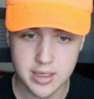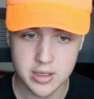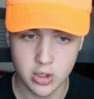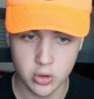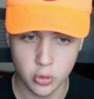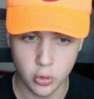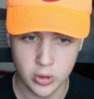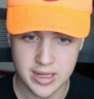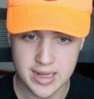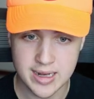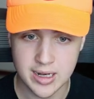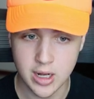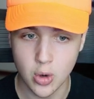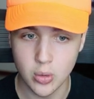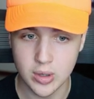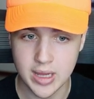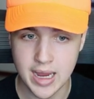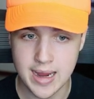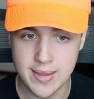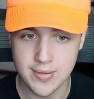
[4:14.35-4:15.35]
you're going to want to hit
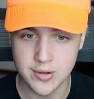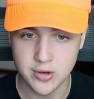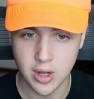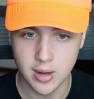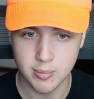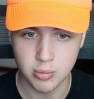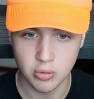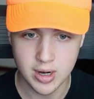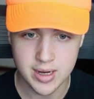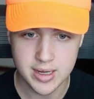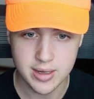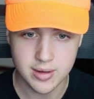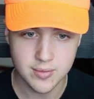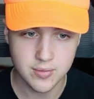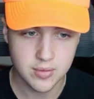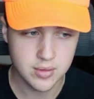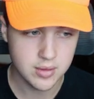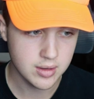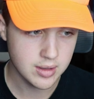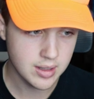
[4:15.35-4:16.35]
OK in the top right.
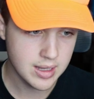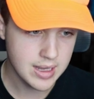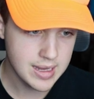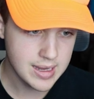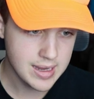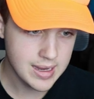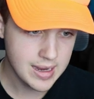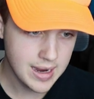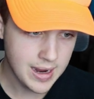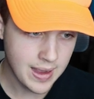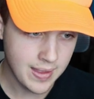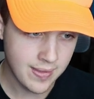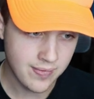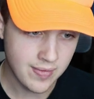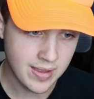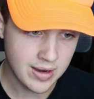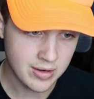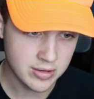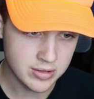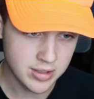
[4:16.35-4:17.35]
And
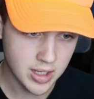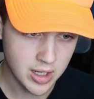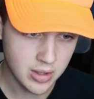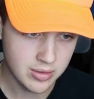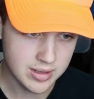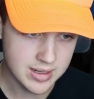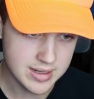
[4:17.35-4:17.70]
there you go.